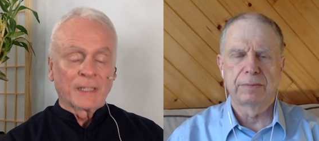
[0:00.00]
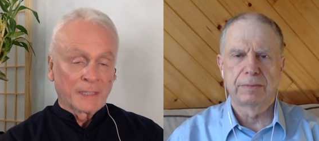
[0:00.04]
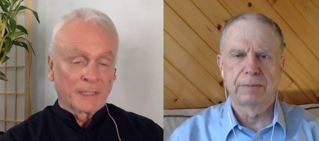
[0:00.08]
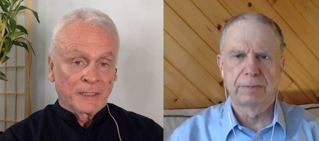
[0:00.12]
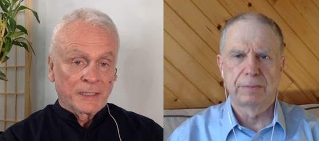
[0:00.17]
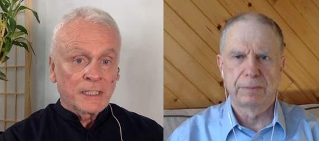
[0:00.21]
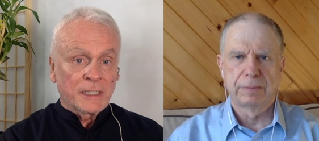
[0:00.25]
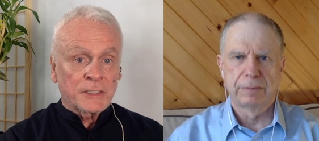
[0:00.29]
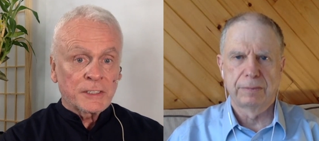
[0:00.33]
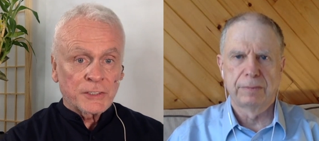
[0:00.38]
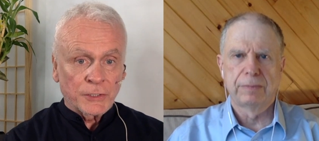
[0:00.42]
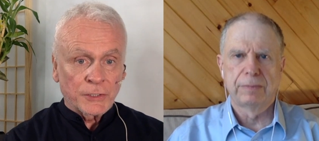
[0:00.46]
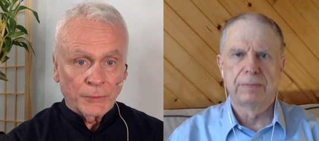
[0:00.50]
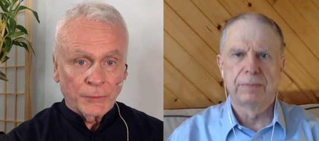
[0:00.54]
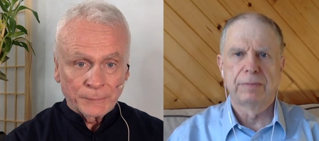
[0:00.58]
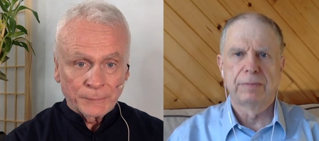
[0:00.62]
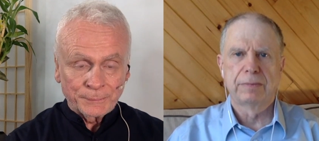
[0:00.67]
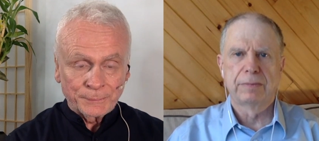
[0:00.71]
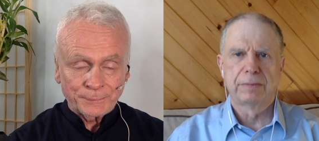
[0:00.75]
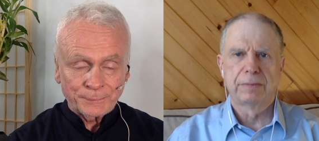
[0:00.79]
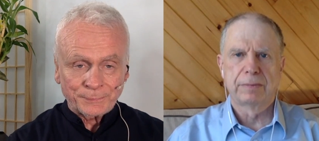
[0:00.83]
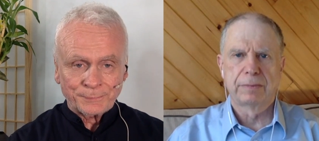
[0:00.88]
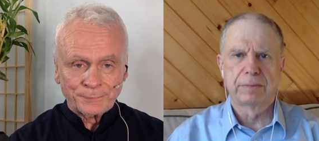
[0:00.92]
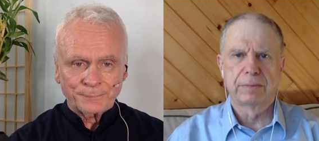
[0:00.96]
Speaker 1: and it needs
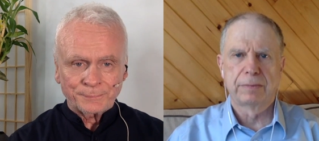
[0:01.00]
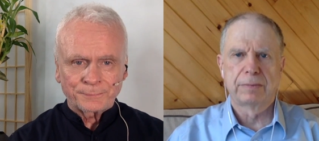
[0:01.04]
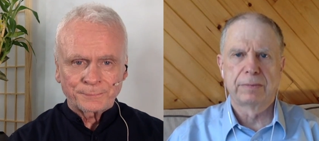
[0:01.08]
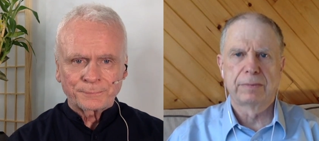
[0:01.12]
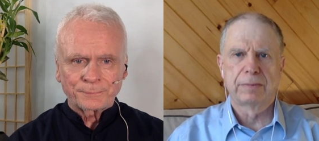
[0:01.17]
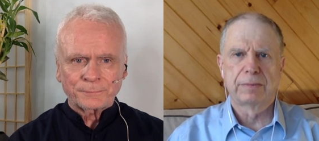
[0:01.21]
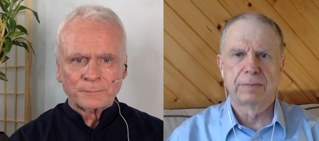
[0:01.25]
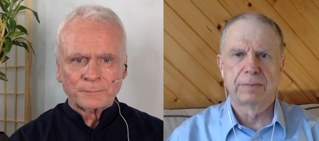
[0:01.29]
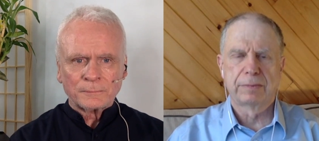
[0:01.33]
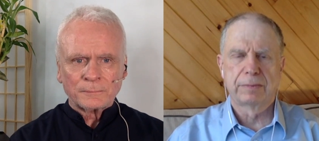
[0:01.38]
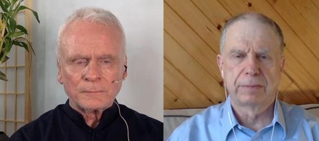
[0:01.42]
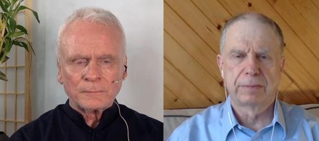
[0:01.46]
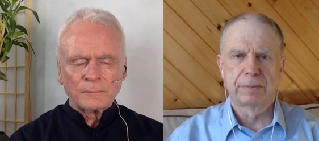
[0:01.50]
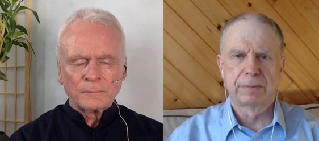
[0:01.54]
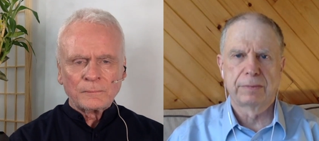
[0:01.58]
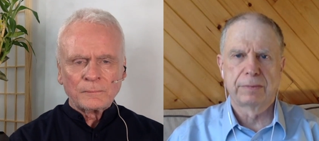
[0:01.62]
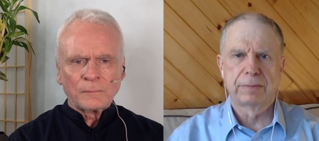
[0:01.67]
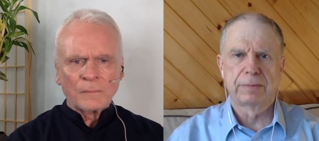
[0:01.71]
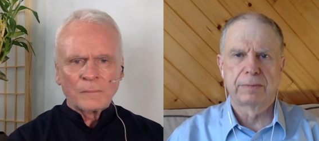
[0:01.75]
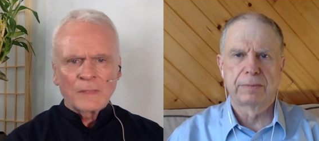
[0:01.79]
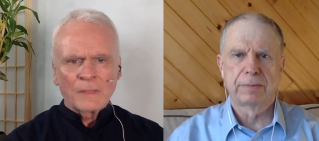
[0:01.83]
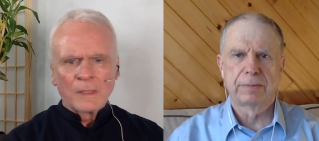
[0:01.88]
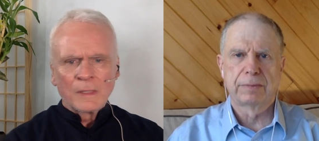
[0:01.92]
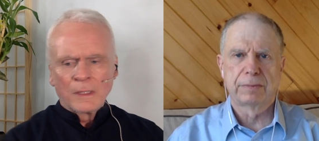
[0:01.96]
to.
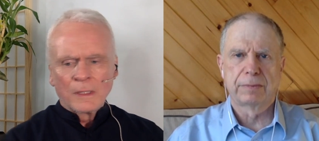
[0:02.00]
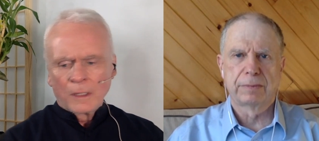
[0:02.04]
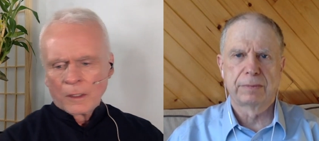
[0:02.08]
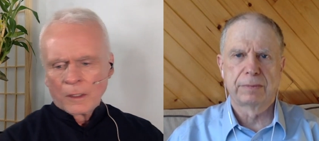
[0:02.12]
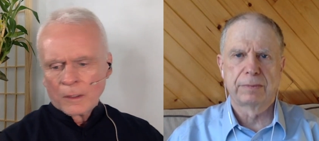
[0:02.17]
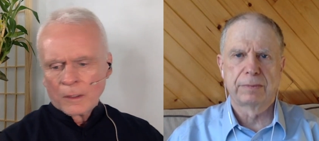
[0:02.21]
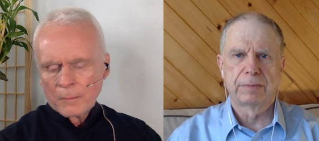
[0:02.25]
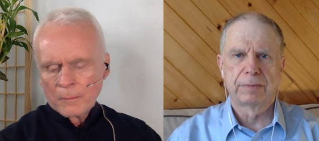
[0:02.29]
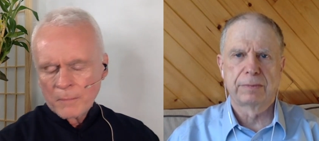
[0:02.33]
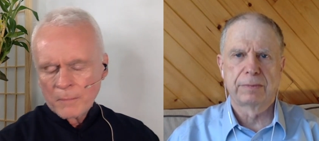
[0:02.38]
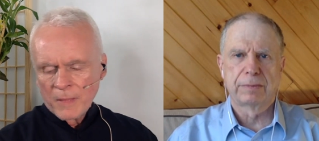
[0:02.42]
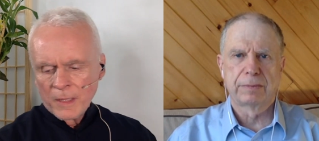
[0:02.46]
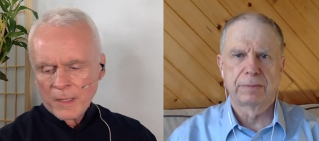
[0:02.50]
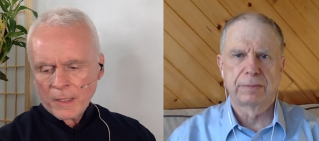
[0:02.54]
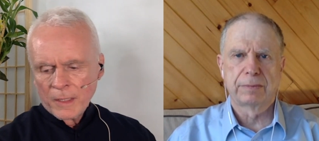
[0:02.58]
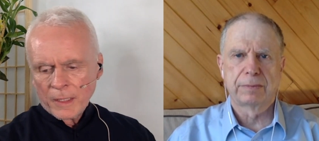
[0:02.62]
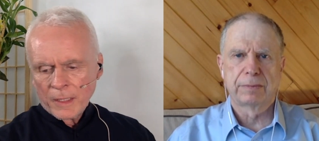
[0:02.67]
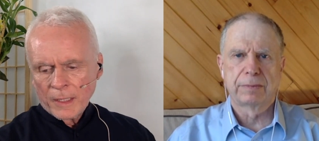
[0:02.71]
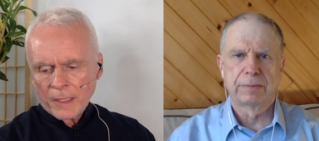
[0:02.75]
Um,